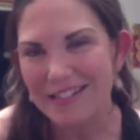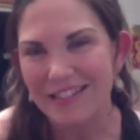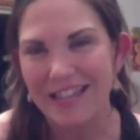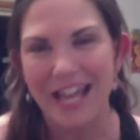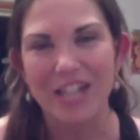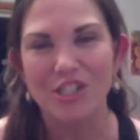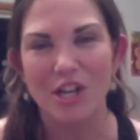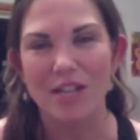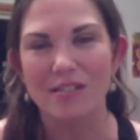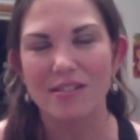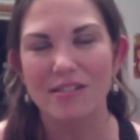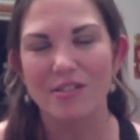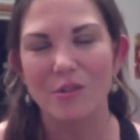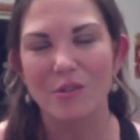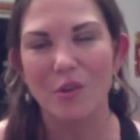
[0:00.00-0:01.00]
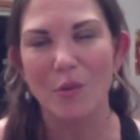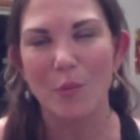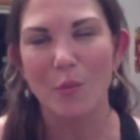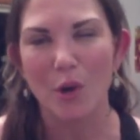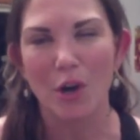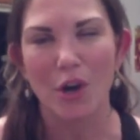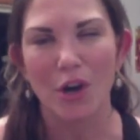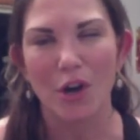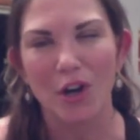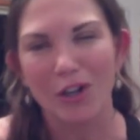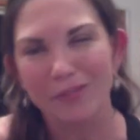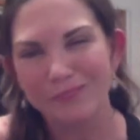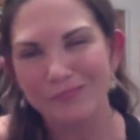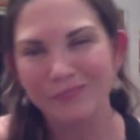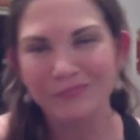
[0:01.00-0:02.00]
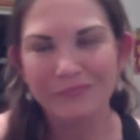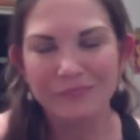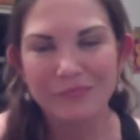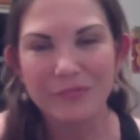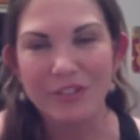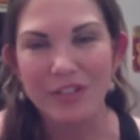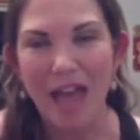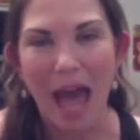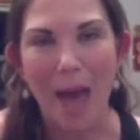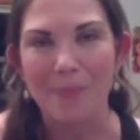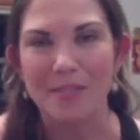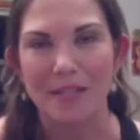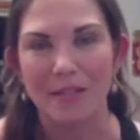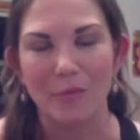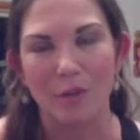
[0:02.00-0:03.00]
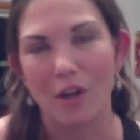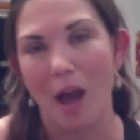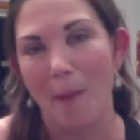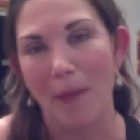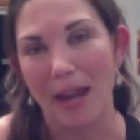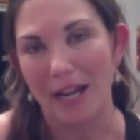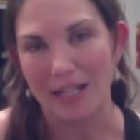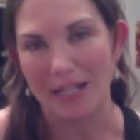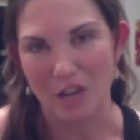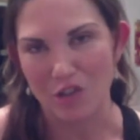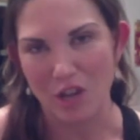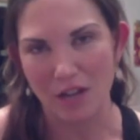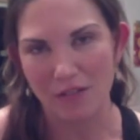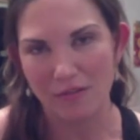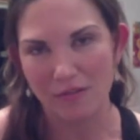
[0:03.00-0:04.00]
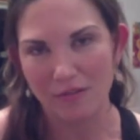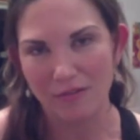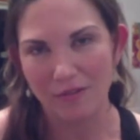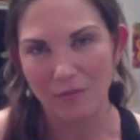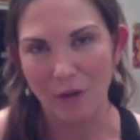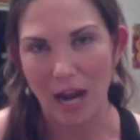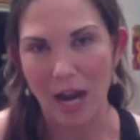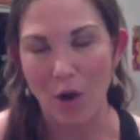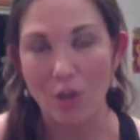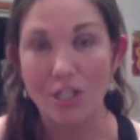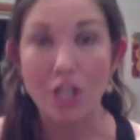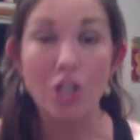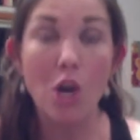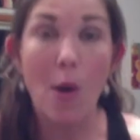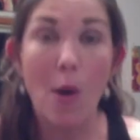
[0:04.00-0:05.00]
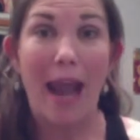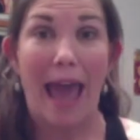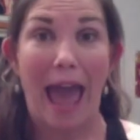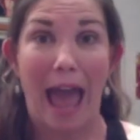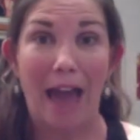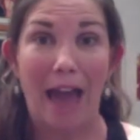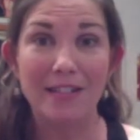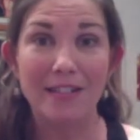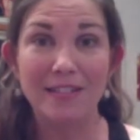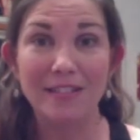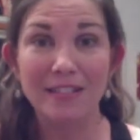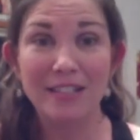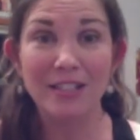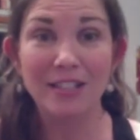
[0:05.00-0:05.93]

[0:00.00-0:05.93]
They just were absent, were not paying attention, right? Or didn't know how to act. Yeah.